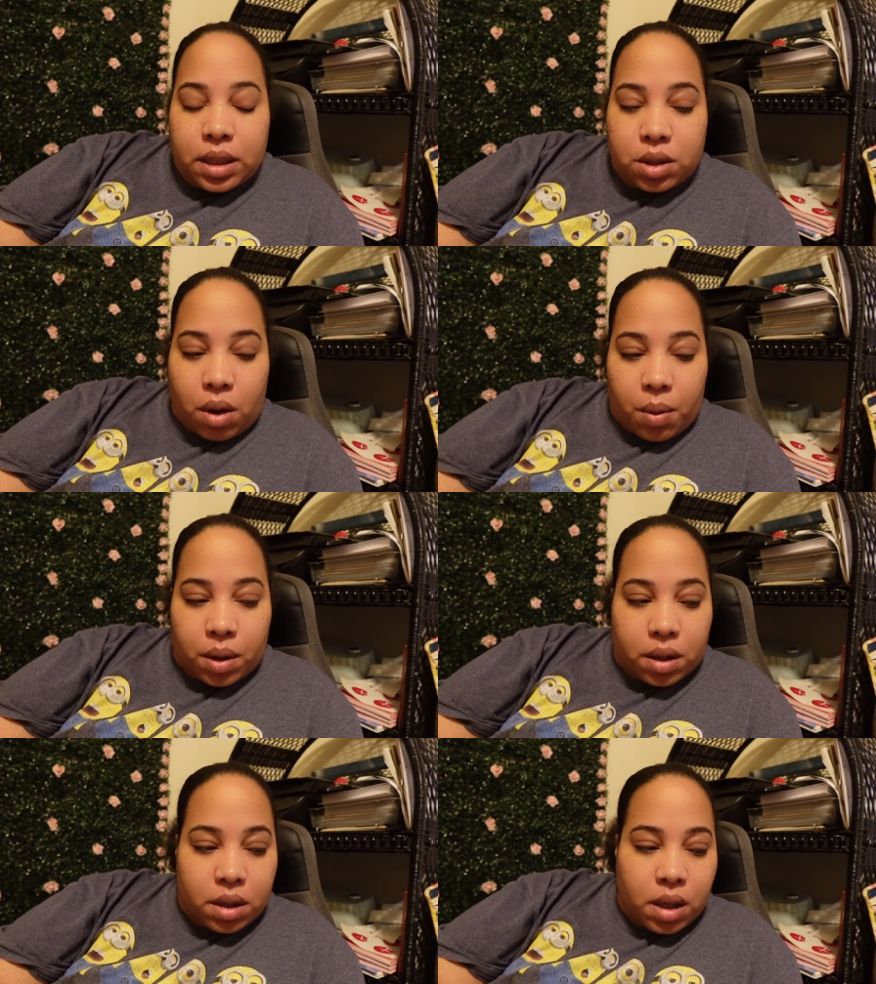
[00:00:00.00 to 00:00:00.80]
So I
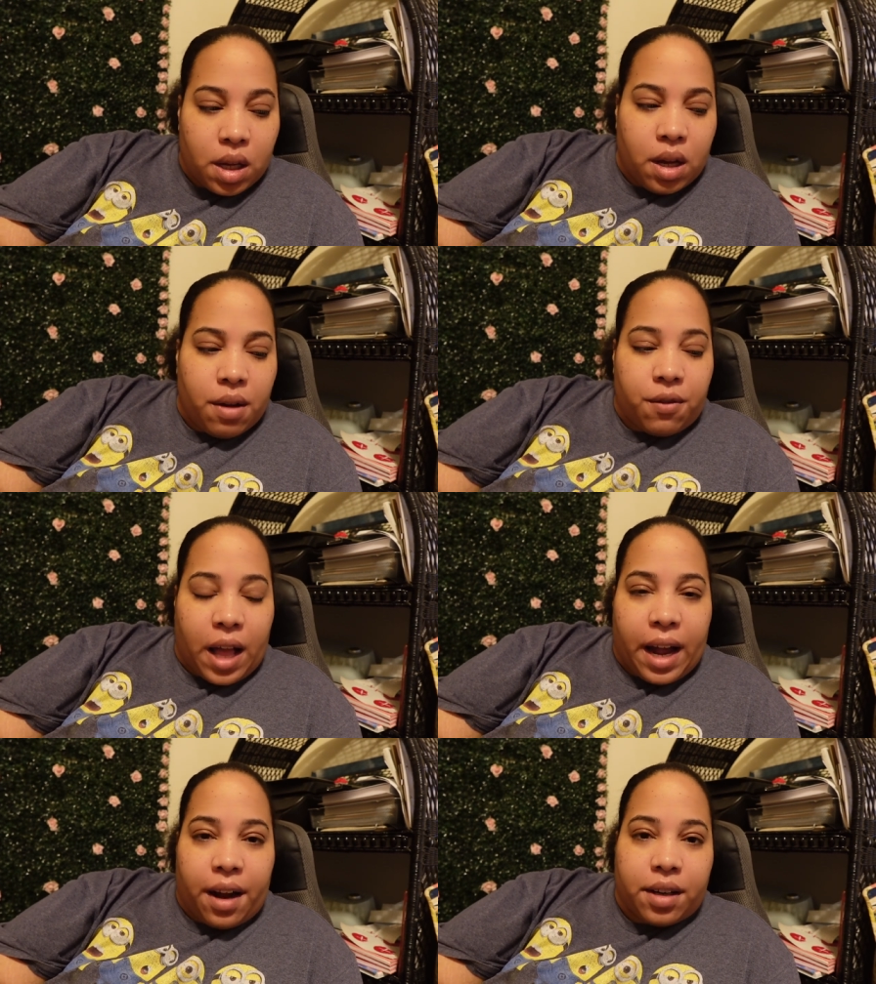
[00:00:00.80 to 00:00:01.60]
want to
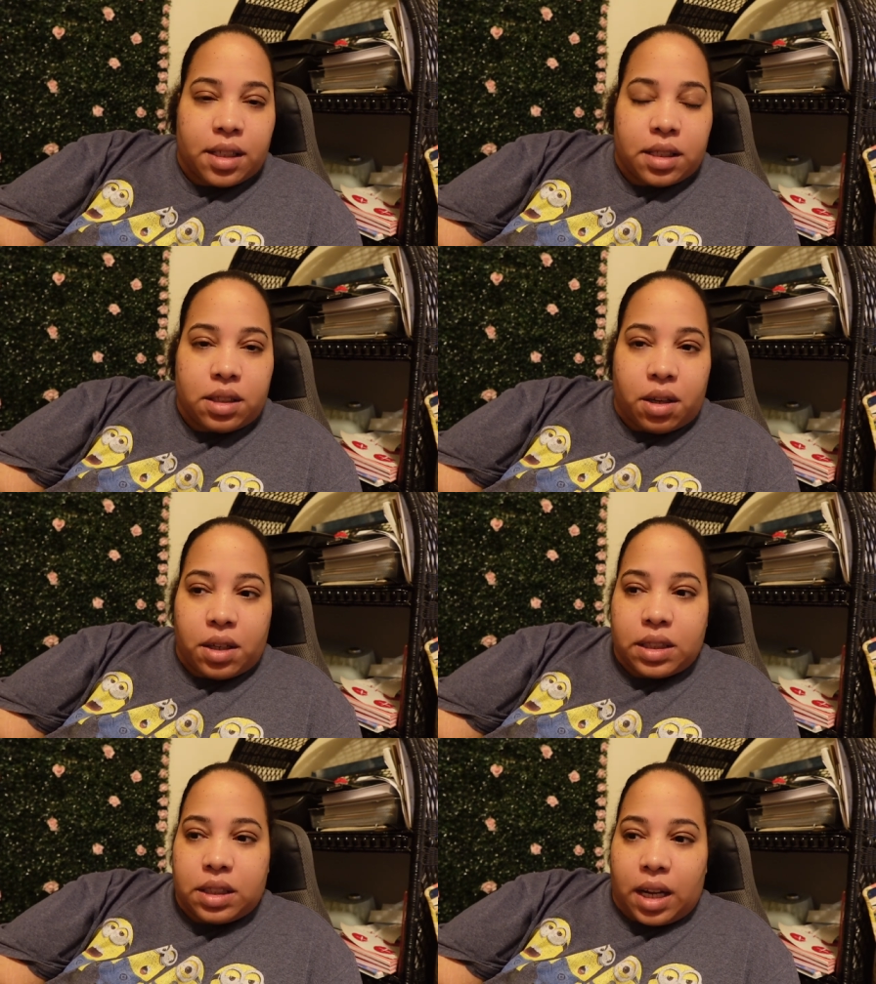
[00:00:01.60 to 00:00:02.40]
flat iron it
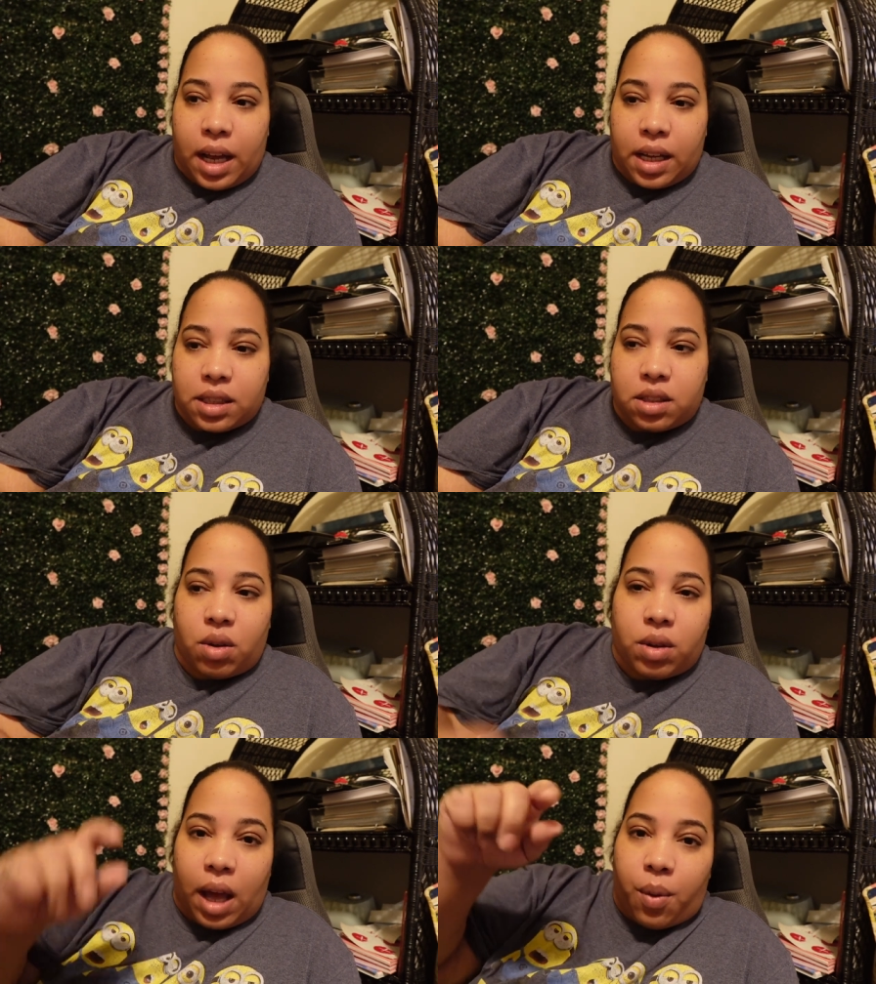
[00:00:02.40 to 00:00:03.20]
starting today
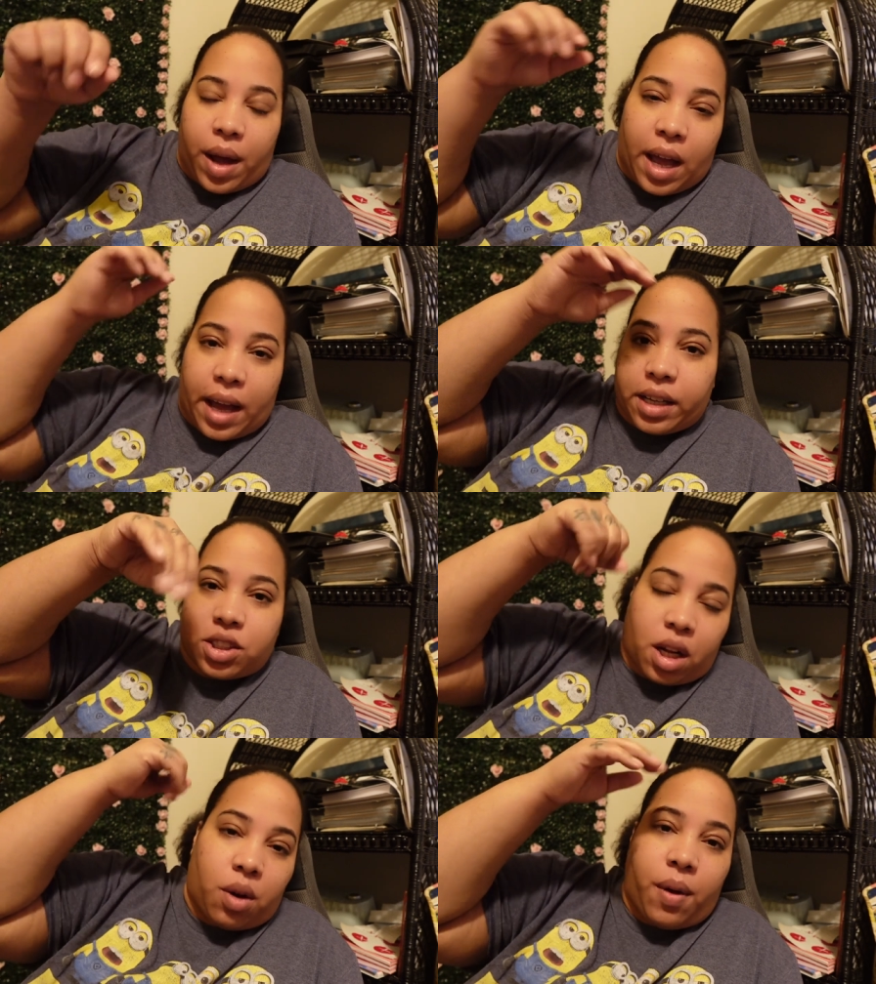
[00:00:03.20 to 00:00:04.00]
so that way I can
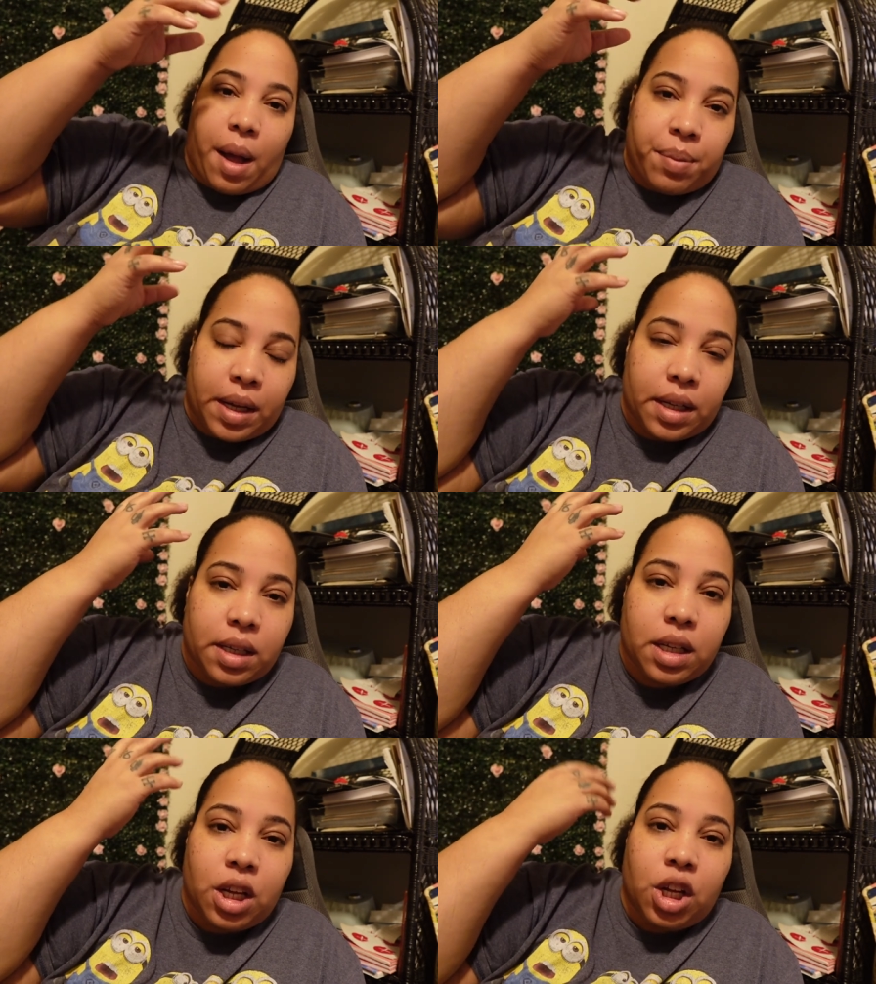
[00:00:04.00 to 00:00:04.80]
start wrapping it
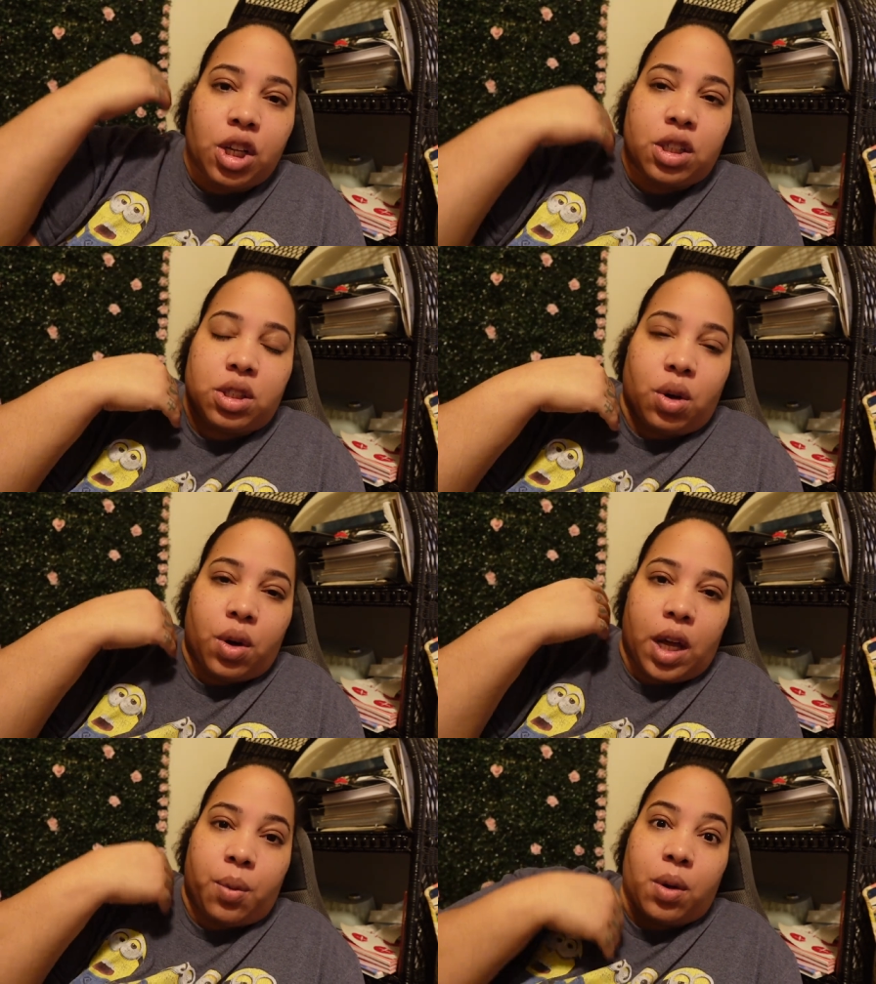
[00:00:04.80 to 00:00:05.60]
so
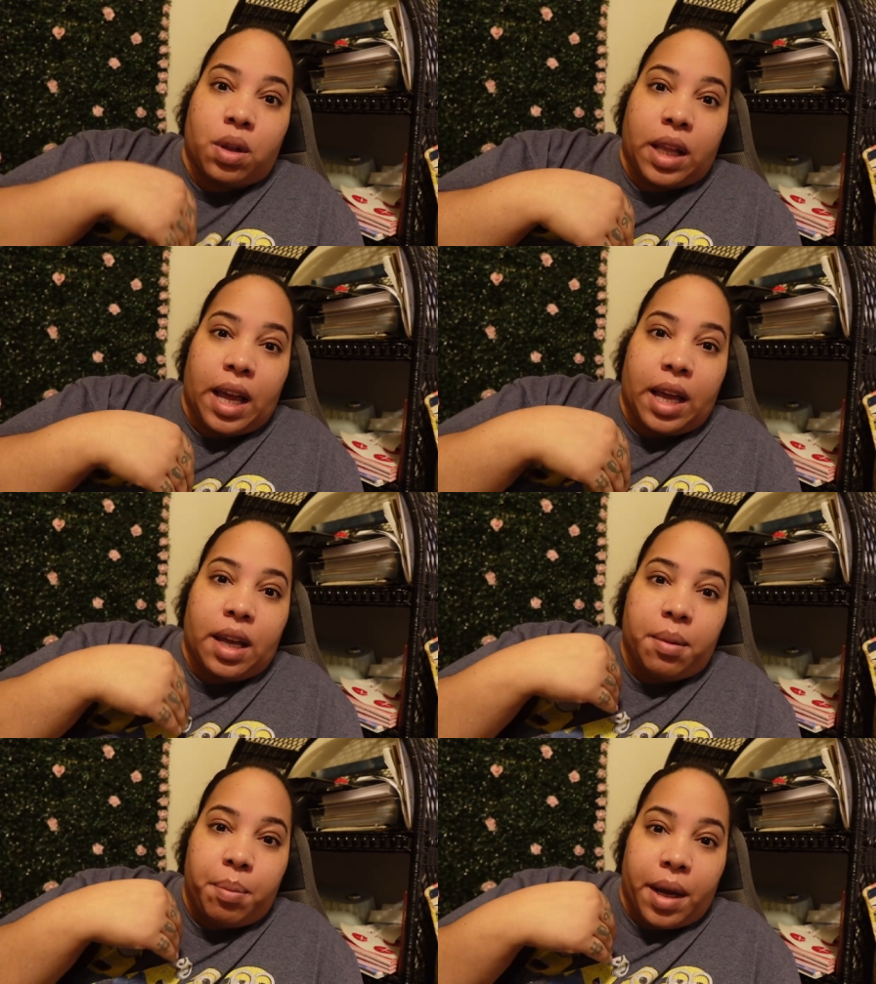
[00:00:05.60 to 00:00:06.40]
it will
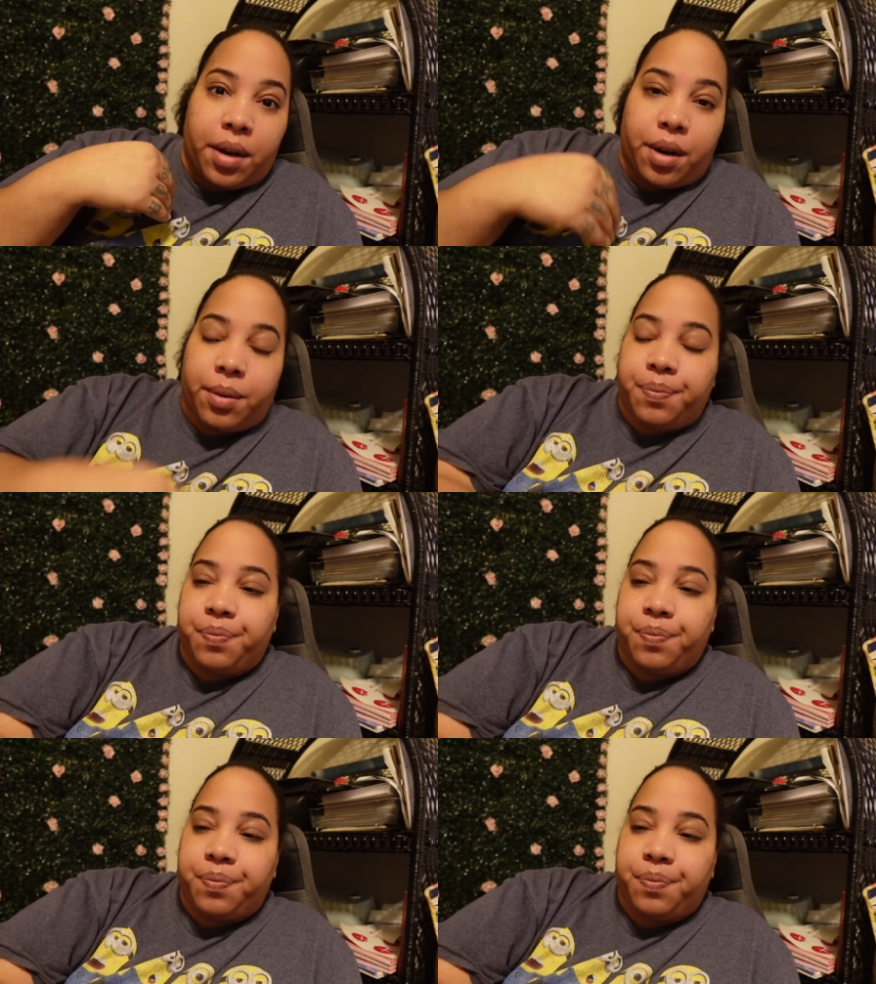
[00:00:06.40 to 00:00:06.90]
lay better.